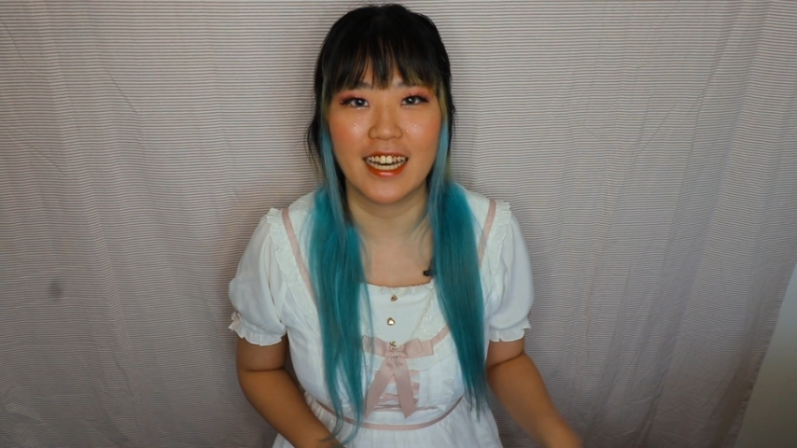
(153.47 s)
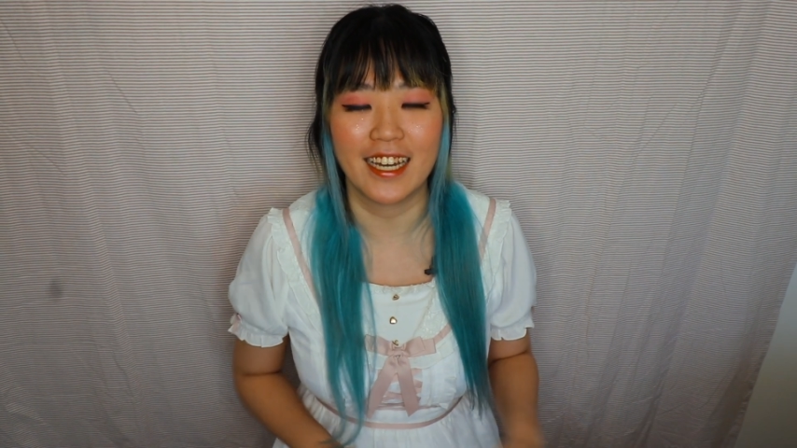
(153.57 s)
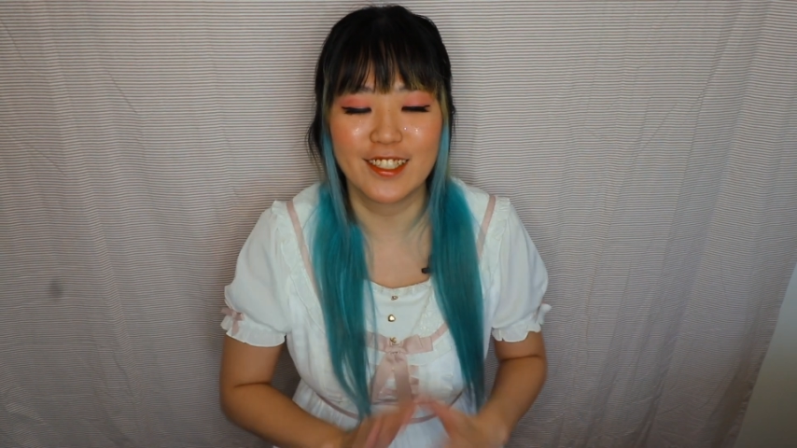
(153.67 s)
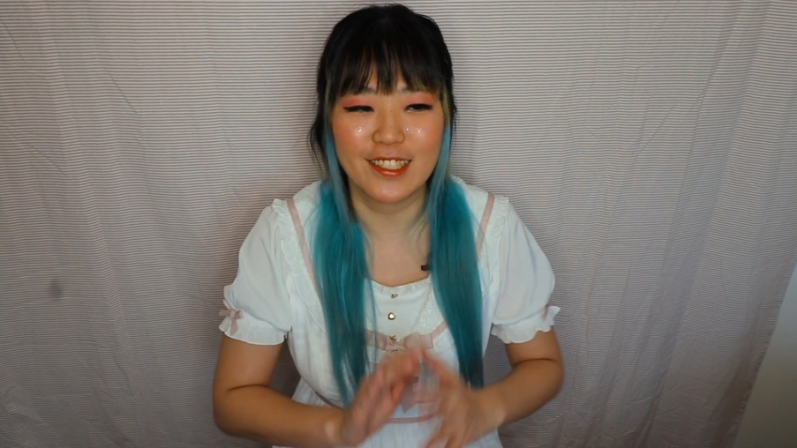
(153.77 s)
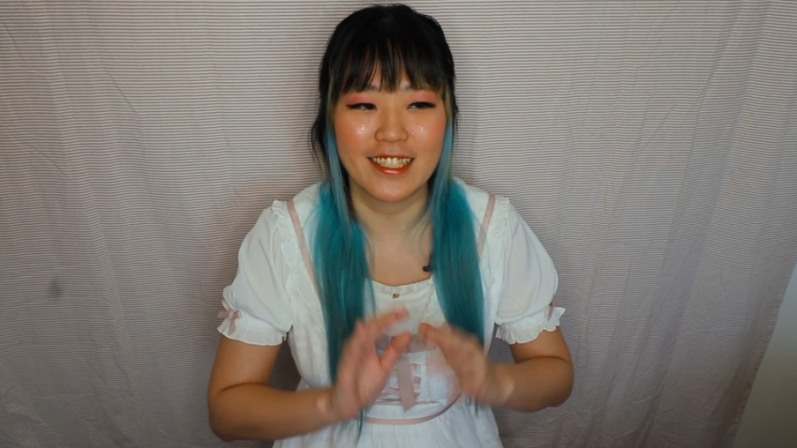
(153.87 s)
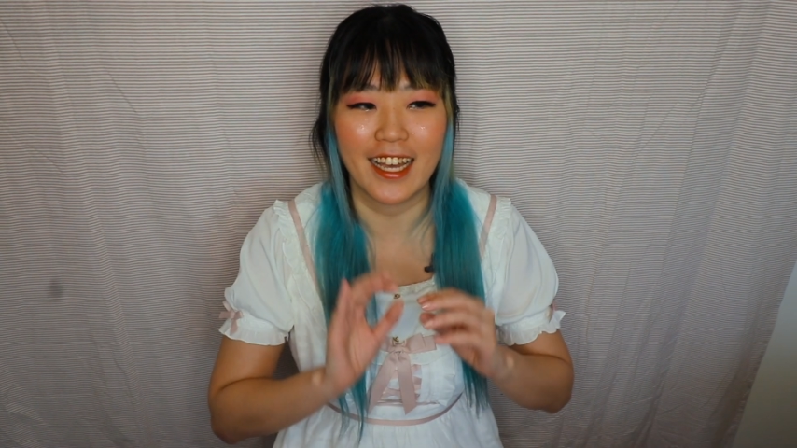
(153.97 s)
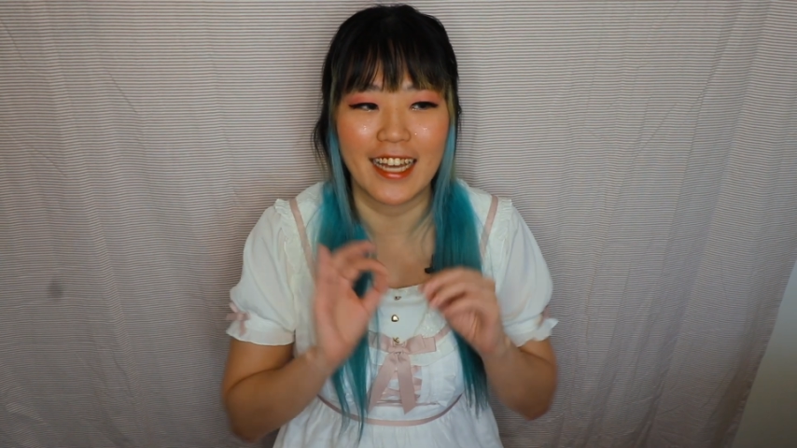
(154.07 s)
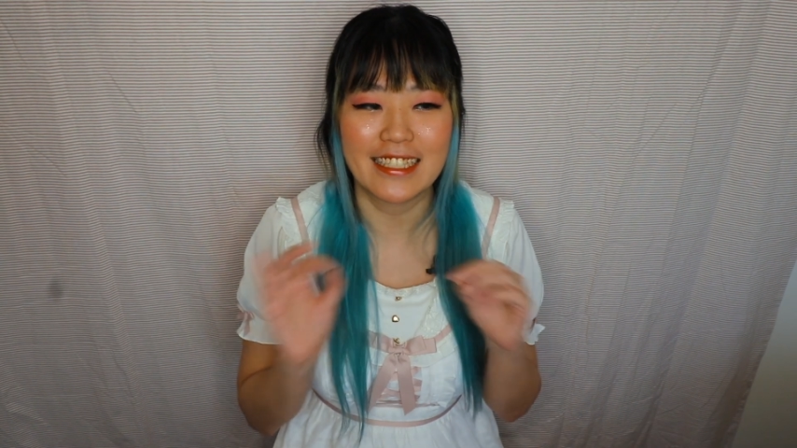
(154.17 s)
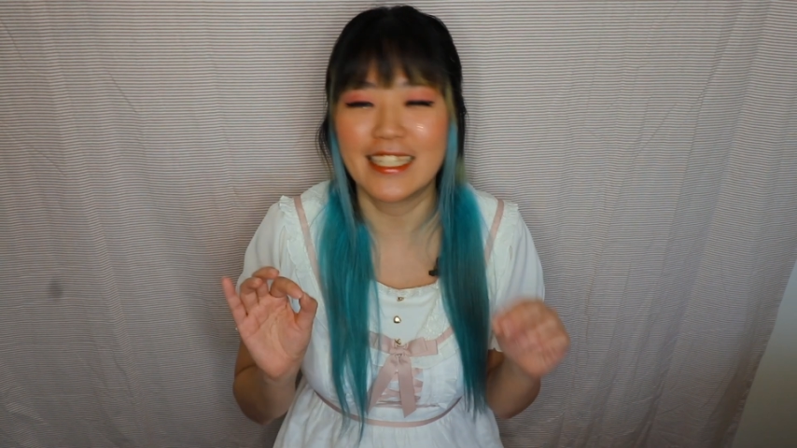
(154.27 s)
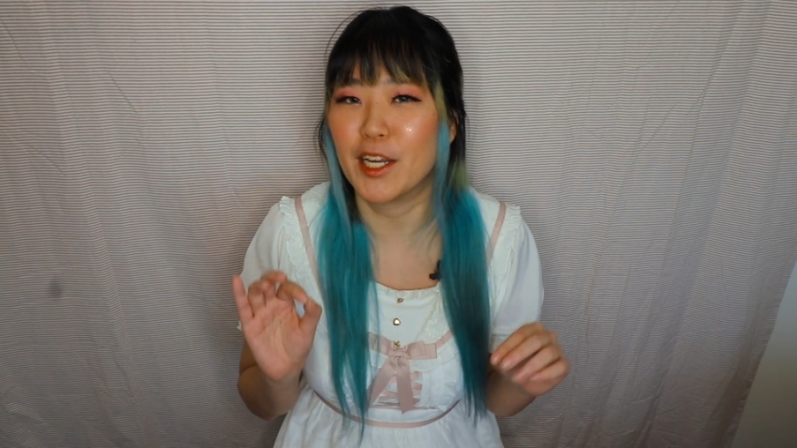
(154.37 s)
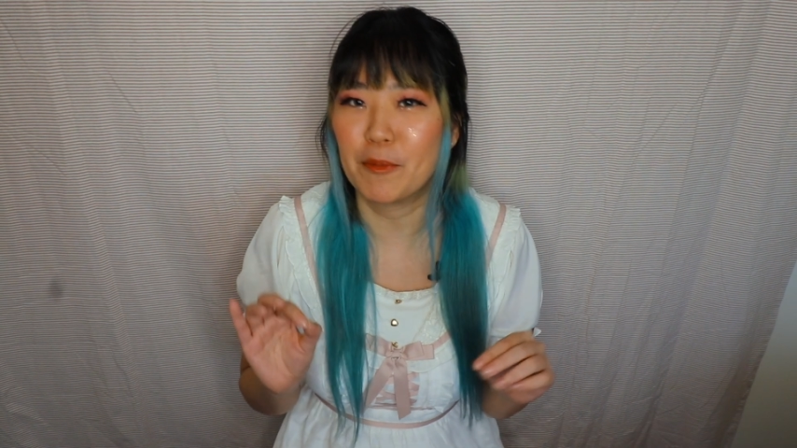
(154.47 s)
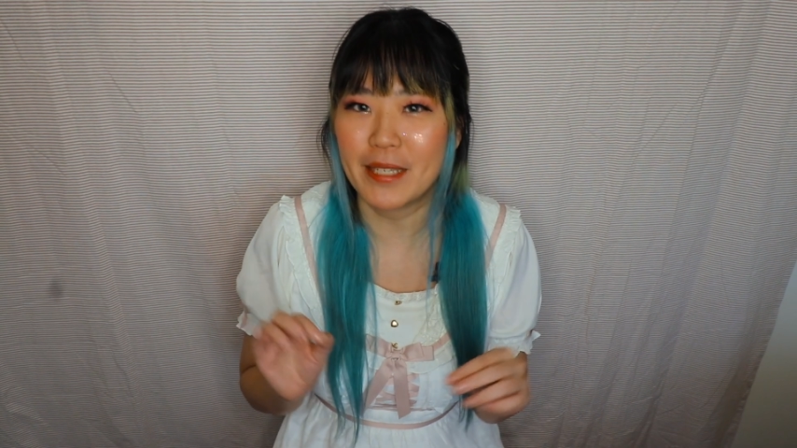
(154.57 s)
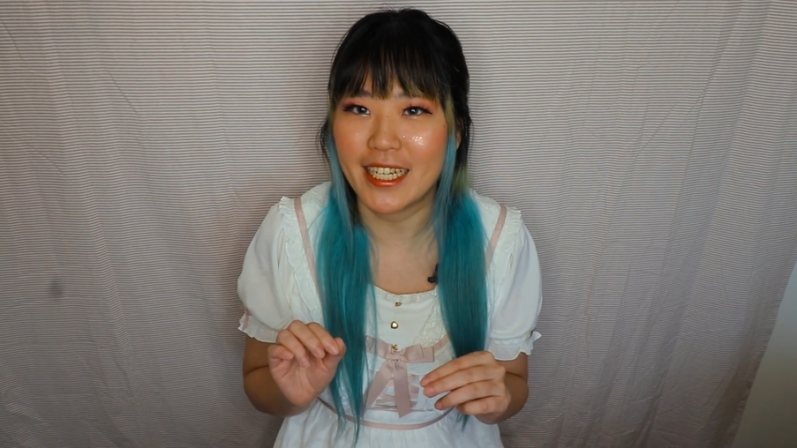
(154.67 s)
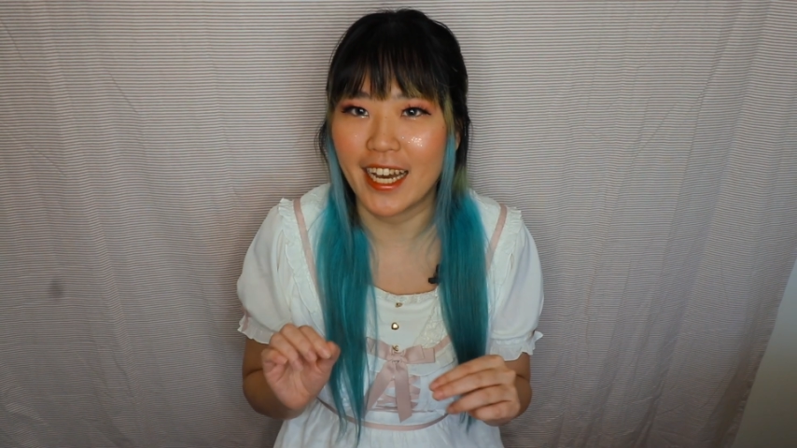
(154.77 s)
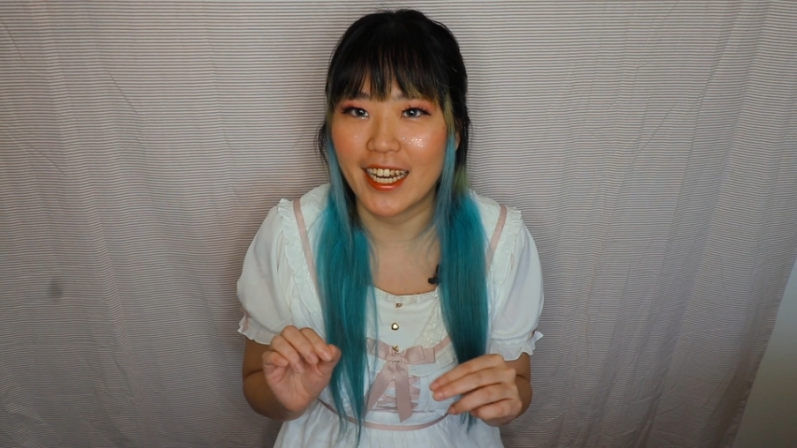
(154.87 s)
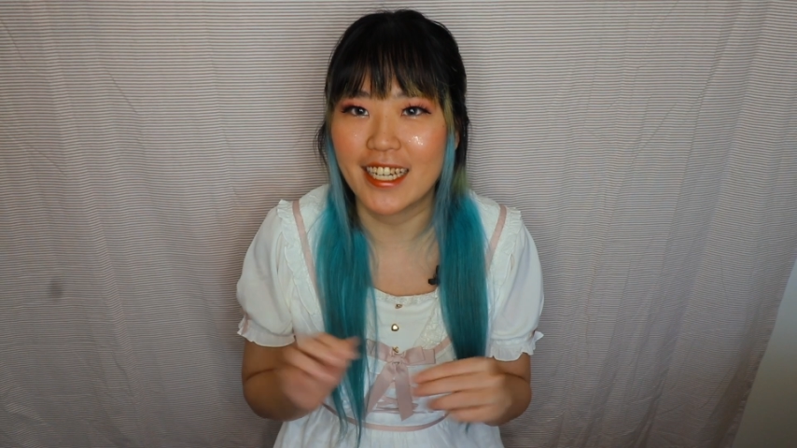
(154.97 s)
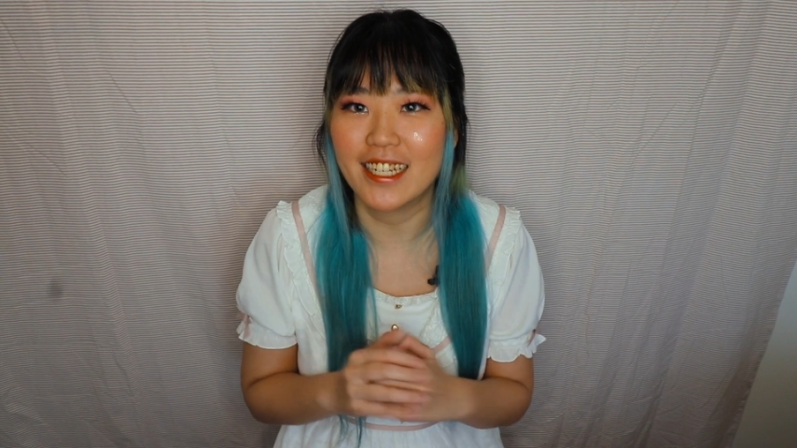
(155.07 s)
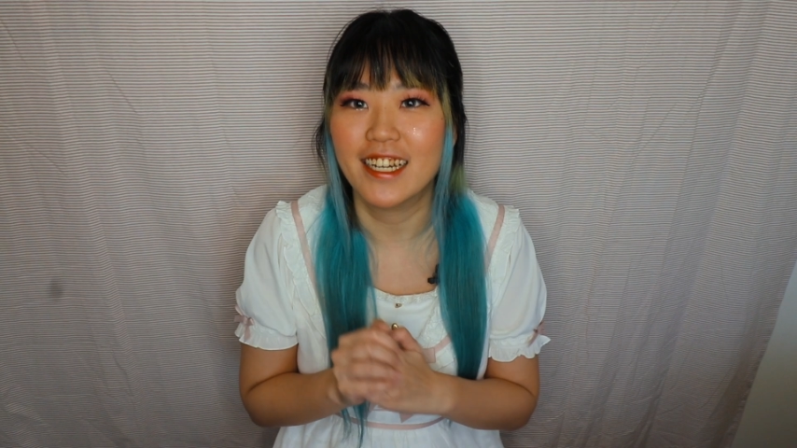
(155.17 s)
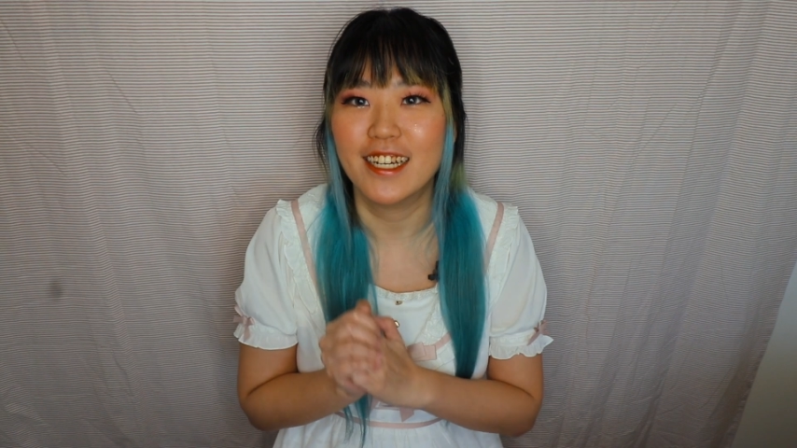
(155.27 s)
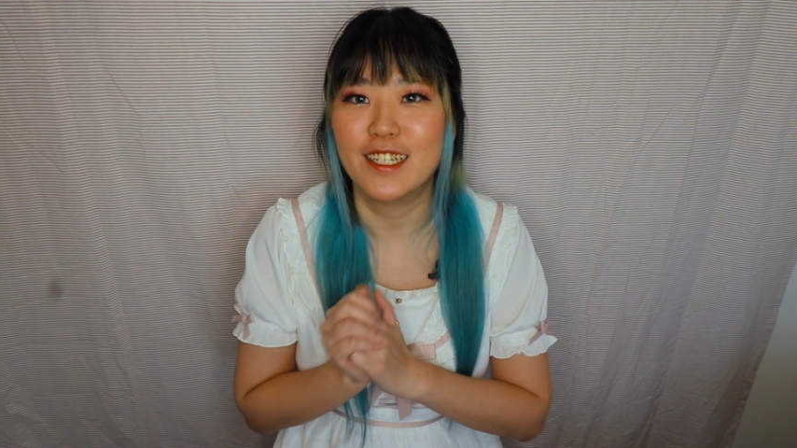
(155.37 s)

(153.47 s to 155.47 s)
I had to take a peek at it.